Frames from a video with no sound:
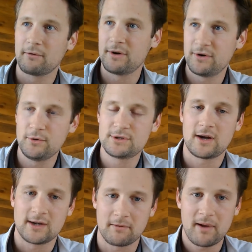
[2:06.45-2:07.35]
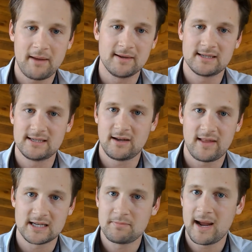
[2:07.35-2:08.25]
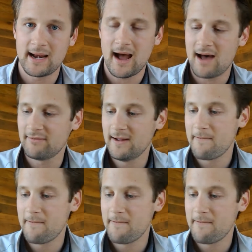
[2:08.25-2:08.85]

reduced on your payments until that's paid off.